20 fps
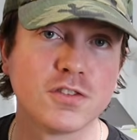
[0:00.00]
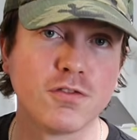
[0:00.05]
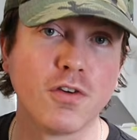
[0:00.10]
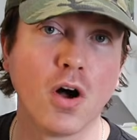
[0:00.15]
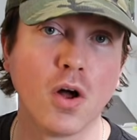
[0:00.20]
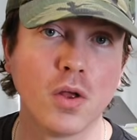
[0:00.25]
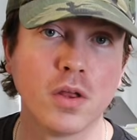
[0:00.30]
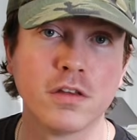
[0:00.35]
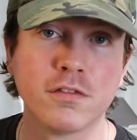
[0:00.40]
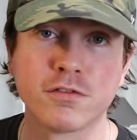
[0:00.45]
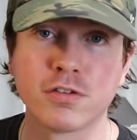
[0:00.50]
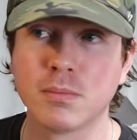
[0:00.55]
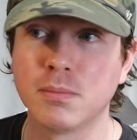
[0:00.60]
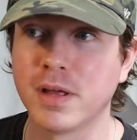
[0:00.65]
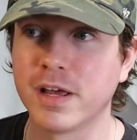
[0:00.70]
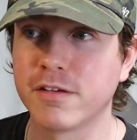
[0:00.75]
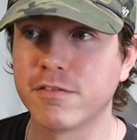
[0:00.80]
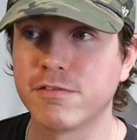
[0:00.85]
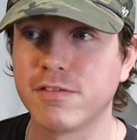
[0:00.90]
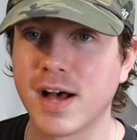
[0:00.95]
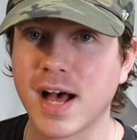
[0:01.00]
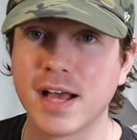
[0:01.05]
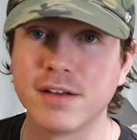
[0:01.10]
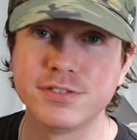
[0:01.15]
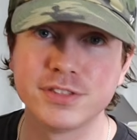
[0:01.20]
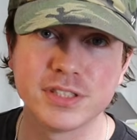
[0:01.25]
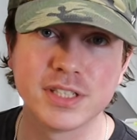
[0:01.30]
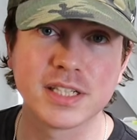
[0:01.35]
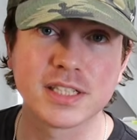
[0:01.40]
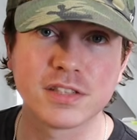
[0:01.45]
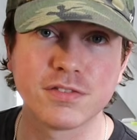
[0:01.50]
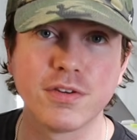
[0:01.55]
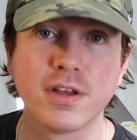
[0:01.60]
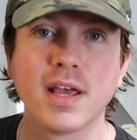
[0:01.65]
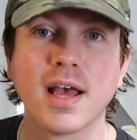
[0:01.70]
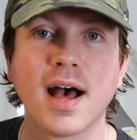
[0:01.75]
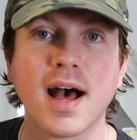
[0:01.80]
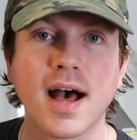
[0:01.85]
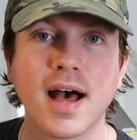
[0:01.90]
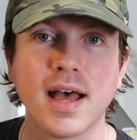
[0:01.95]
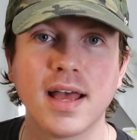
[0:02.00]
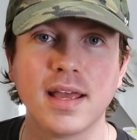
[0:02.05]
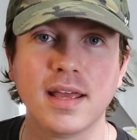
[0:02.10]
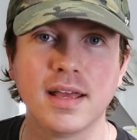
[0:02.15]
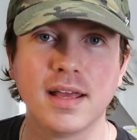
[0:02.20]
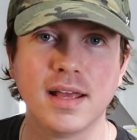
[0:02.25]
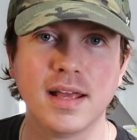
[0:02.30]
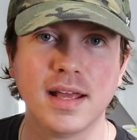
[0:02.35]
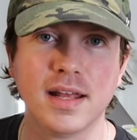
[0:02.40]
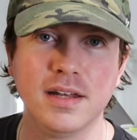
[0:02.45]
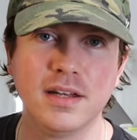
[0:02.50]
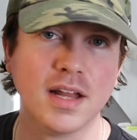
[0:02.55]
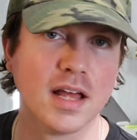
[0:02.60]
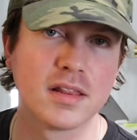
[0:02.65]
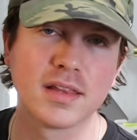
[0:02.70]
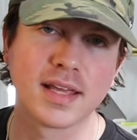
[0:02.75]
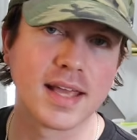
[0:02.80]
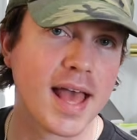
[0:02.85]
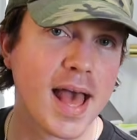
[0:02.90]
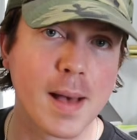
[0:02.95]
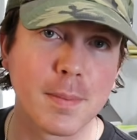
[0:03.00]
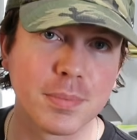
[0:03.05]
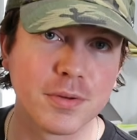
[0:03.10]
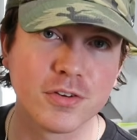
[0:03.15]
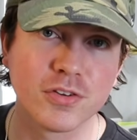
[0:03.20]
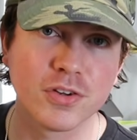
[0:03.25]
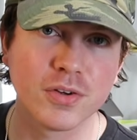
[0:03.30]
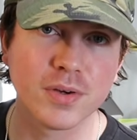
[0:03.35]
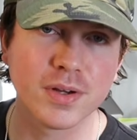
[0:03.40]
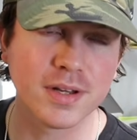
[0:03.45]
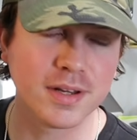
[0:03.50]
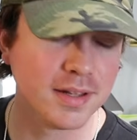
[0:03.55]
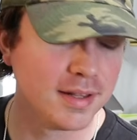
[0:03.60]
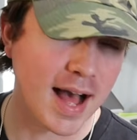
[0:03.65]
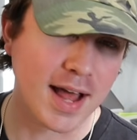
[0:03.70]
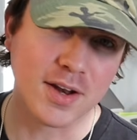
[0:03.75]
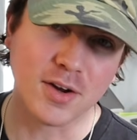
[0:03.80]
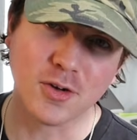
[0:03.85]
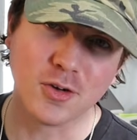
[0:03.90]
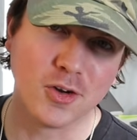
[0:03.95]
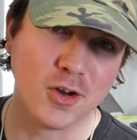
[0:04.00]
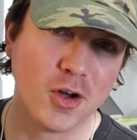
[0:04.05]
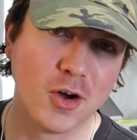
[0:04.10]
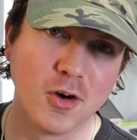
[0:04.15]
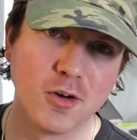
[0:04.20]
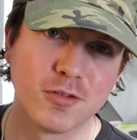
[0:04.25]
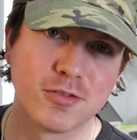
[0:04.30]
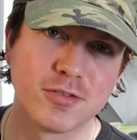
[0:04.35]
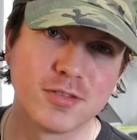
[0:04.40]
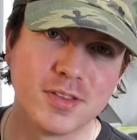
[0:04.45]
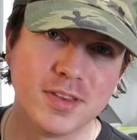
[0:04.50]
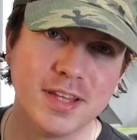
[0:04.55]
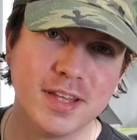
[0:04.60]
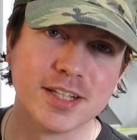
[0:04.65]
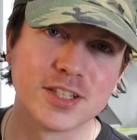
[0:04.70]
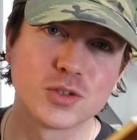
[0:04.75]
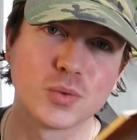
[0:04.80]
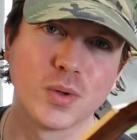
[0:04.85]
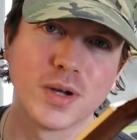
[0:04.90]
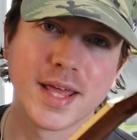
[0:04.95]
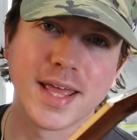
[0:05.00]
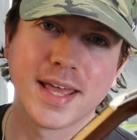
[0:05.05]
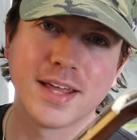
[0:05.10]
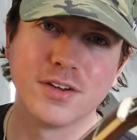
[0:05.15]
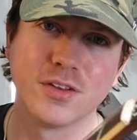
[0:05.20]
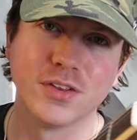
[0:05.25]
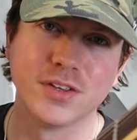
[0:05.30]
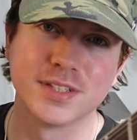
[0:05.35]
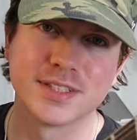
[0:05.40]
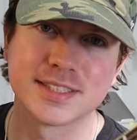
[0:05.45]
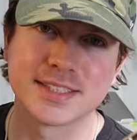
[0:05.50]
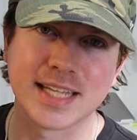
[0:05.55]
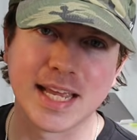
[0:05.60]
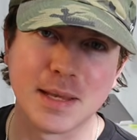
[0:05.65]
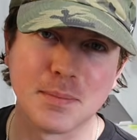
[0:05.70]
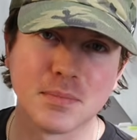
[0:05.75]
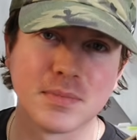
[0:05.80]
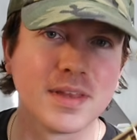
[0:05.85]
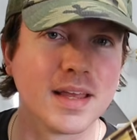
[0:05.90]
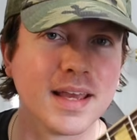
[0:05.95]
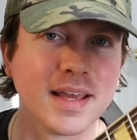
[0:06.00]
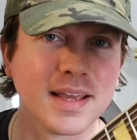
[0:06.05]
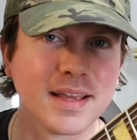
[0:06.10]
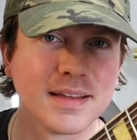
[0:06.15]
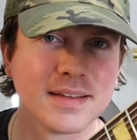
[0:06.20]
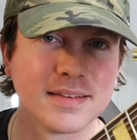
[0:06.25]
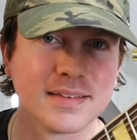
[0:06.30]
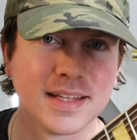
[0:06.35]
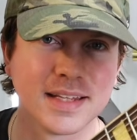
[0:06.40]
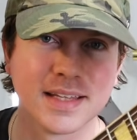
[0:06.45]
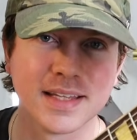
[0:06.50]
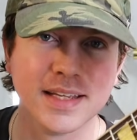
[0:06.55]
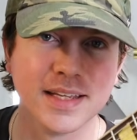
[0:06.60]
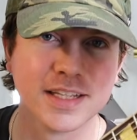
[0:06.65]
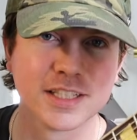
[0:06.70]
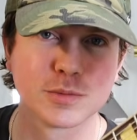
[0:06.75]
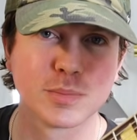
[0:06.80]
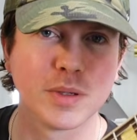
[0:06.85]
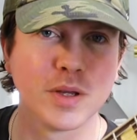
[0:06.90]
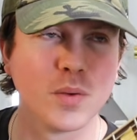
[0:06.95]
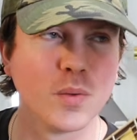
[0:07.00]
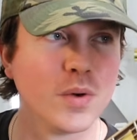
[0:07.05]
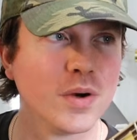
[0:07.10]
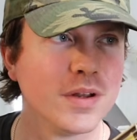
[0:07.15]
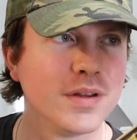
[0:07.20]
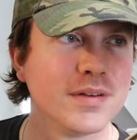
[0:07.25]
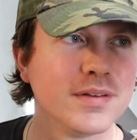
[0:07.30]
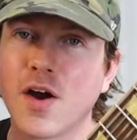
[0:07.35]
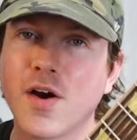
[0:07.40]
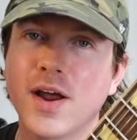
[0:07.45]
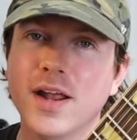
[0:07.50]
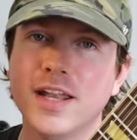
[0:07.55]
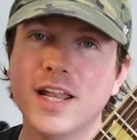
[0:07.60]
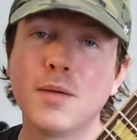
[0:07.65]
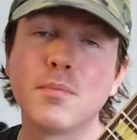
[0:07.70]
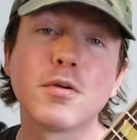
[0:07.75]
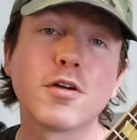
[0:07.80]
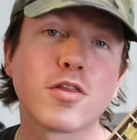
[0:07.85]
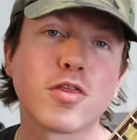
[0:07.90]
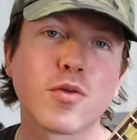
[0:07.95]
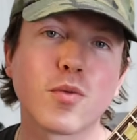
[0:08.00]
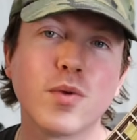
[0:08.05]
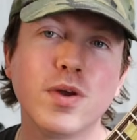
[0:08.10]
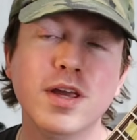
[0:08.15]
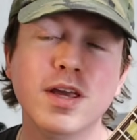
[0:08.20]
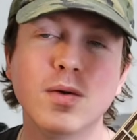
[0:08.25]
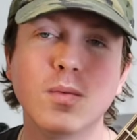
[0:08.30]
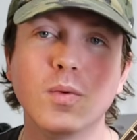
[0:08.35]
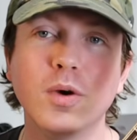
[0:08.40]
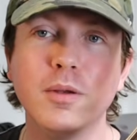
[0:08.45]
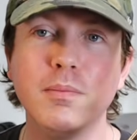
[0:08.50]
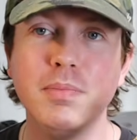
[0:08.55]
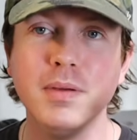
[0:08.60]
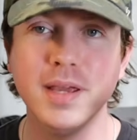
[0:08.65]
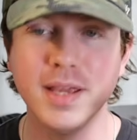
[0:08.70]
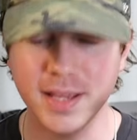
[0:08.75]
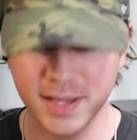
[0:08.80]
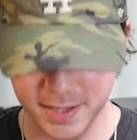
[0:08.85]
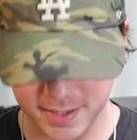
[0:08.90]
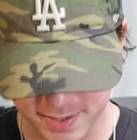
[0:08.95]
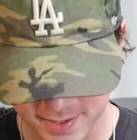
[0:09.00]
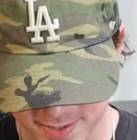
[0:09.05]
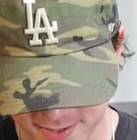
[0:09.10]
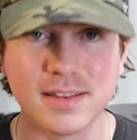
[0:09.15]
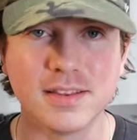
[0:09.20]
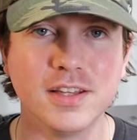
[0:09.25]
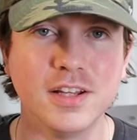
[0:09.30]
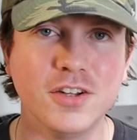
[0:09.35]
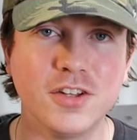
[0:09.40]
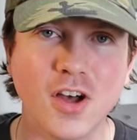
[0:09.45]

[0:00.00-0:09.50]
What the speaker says: fallen from like 5-6 feet high and nothing happened to it. I don't know if this would handle the same thing that the ESP would. All right, number 3 would be the